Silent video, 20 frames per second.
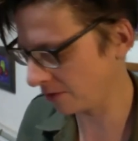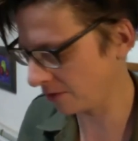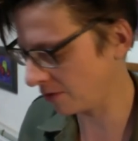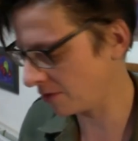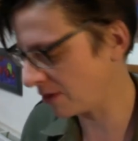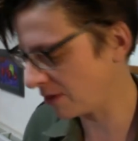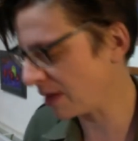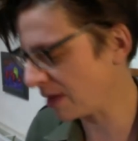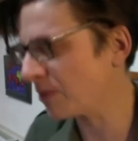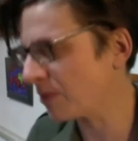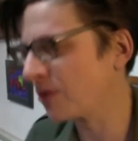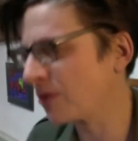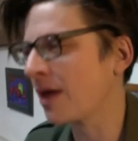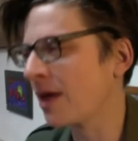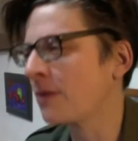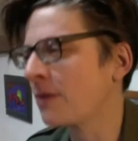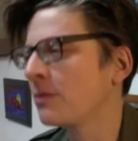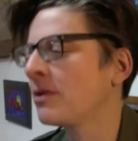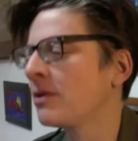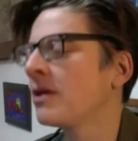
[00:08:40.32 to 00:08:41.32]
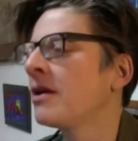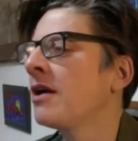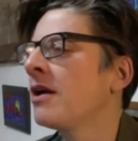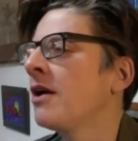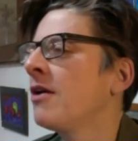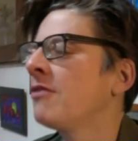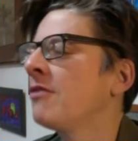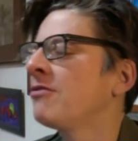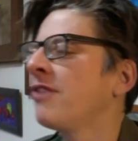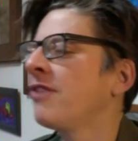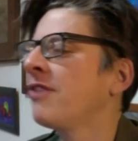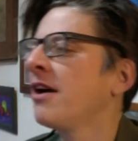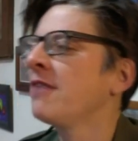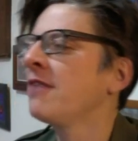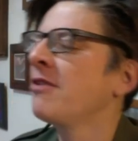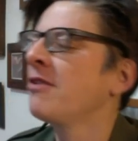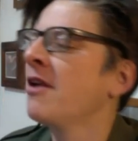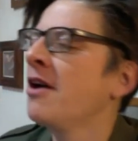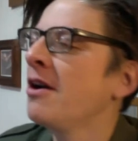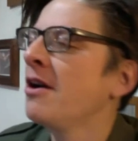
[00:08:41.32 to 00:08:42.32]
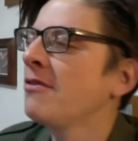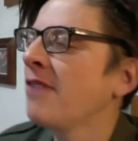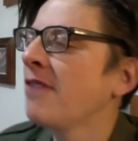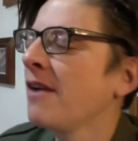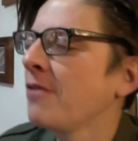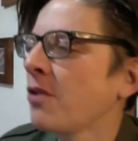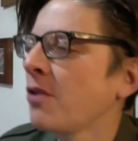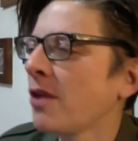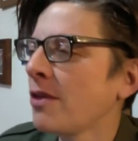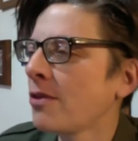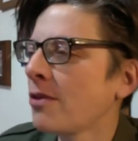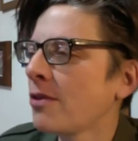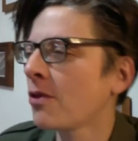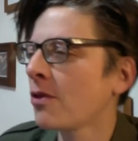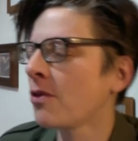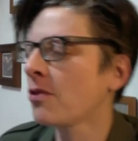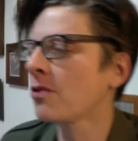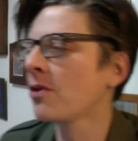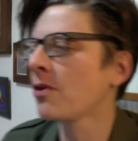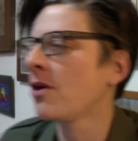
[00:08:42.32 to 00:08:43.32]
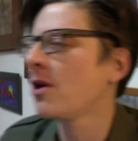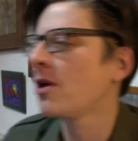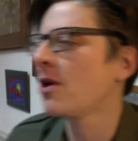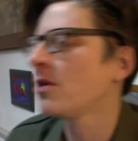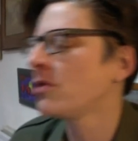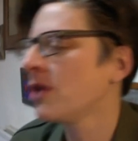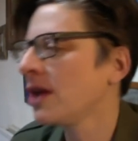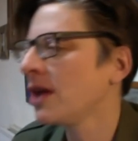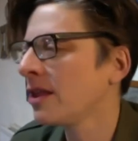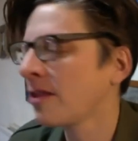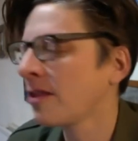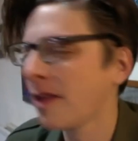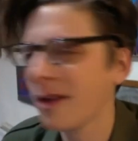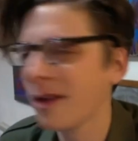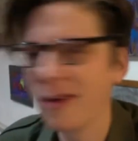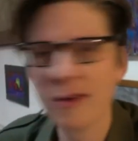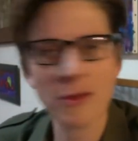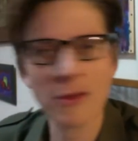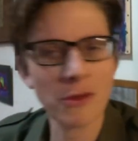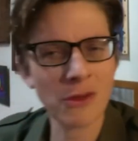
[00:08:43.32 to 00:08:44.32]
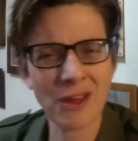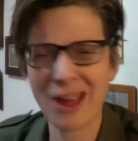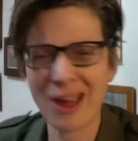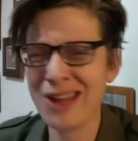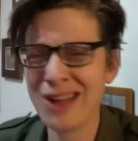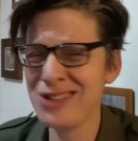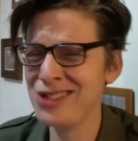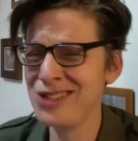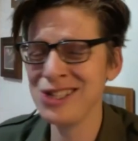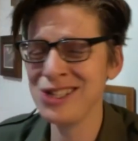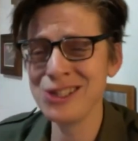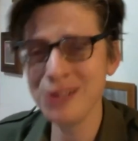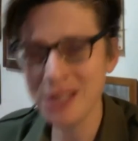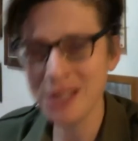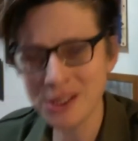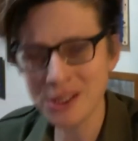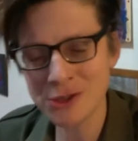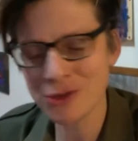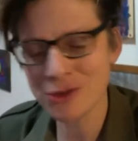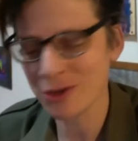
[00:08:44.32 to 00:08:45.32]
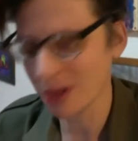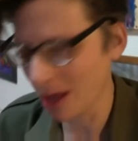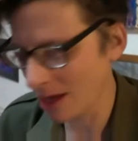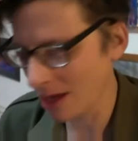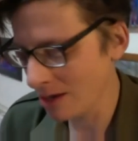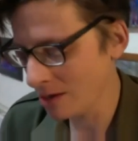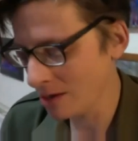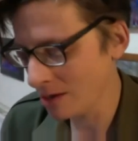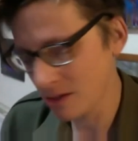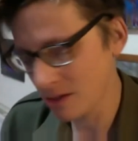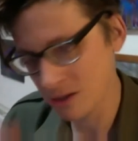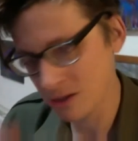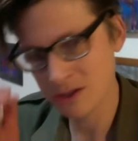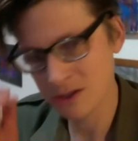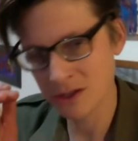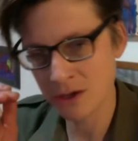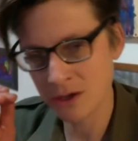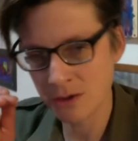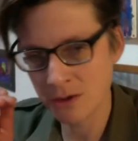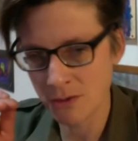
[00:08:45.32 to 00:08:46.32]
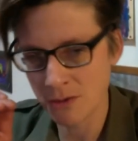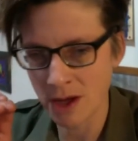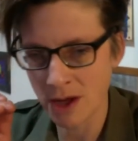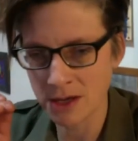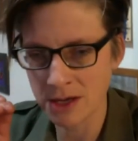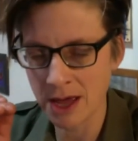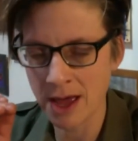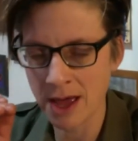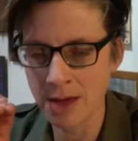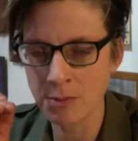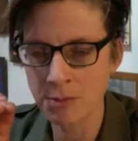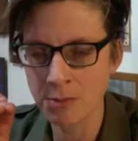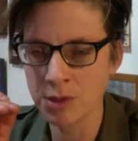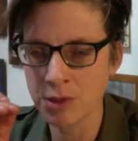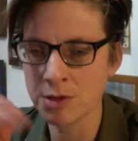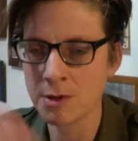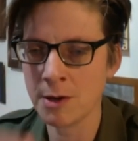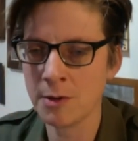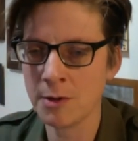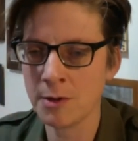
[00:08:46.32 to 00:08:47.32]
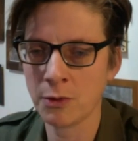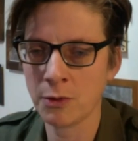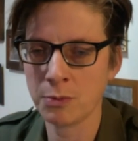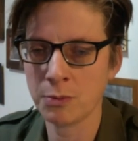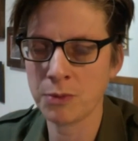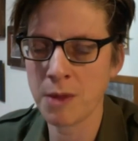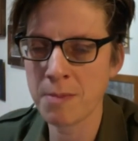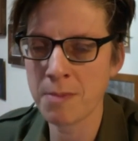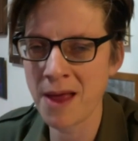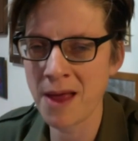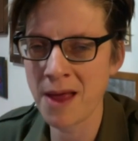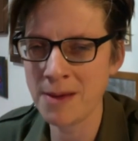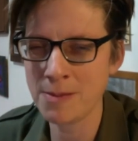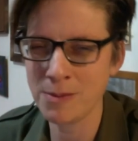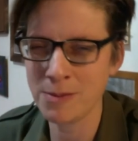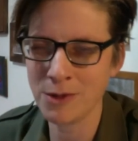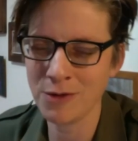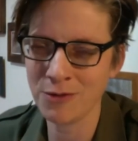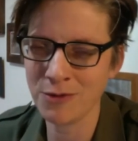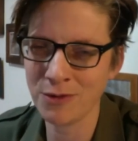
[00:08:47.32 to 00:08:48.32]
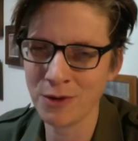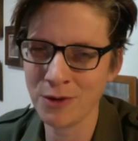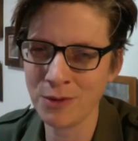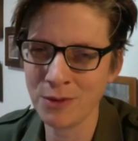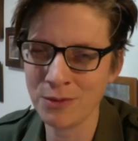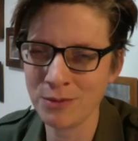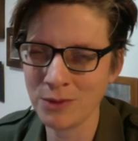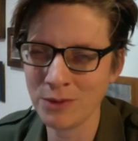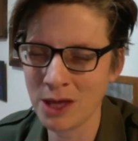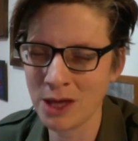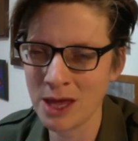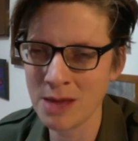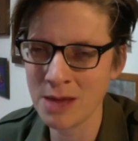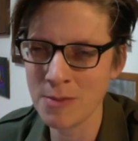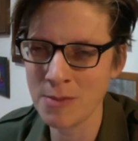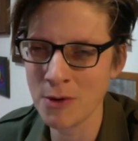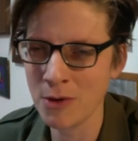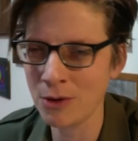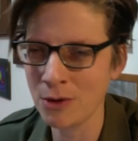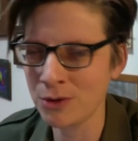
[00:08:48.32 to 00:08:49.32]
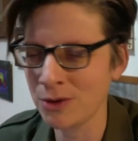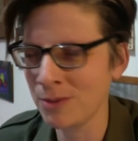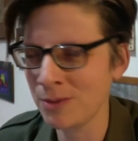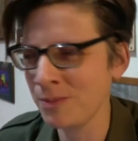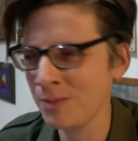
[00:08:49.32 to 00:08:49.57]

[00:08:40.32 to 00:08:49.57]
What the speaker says: the same as sound. Five senses, 30 seconds, and you're just going to write down whether it's your pen, your phone, your keyboard,